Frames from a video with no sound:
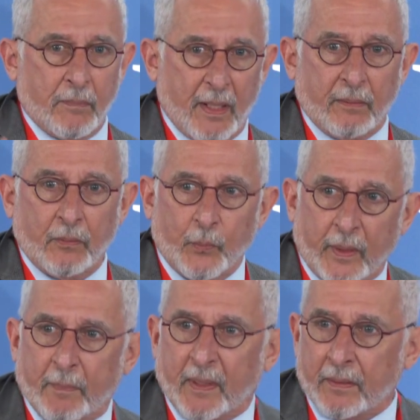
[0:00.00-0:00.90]
men,
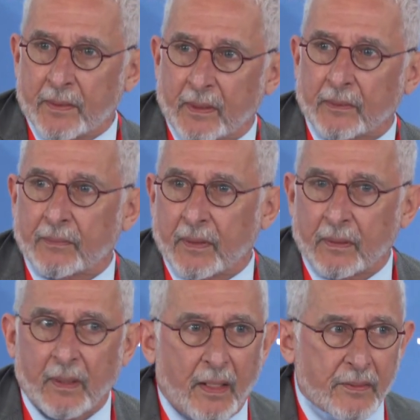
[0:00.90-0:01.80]
women, and children
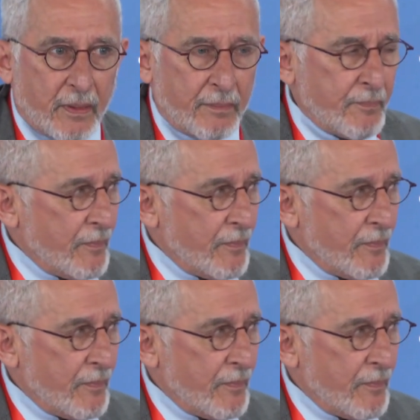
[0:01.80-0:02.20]
in Gaza.